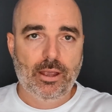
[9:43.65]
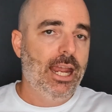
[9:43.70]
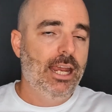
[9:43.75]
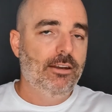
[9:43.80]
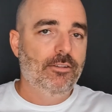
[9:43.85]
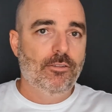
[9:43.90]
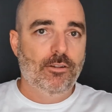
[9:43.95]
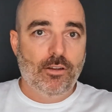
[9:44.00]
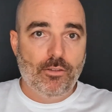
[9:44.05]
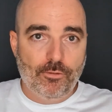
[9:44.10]

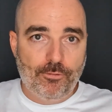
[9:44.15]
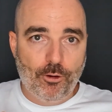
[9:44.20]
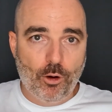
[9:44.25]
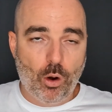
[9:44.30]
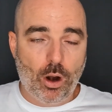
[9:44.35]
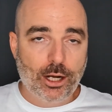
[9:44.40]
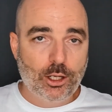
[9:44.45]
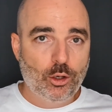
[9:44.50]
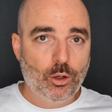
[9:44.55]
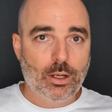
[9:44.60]
And
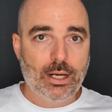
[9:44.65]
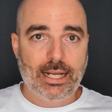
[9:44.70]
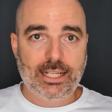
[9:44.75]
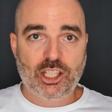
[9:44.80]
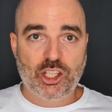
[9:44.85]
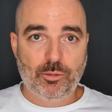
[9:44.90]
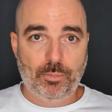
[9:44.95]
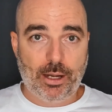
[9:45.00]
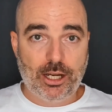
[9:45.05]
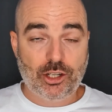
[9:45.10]
for a Google
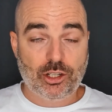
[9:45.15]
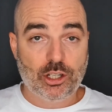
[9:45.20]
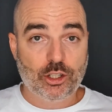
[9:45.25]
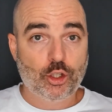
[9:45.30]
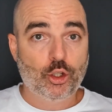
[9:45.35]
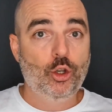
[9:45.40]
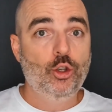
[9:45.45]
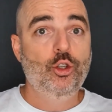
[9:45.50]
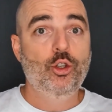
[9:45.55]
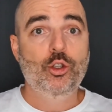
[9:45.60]
Ads
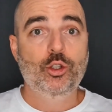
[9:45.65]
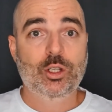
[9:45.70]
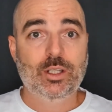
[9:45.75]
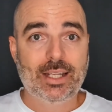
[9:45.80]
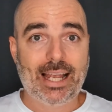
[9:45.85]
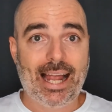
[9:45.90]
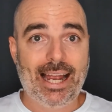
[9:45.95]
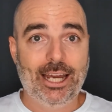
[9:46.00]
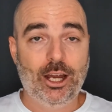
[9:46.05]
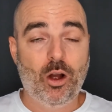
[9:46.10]
specialist who
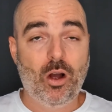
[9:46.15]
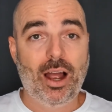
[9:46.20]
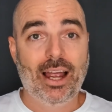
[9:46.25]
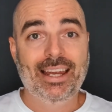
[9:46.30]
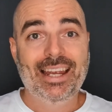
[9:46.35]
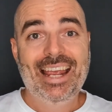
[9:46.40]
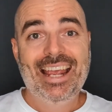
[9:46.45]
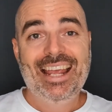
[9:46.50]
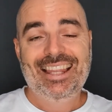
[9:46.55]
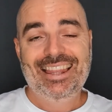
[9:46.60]
uses A I,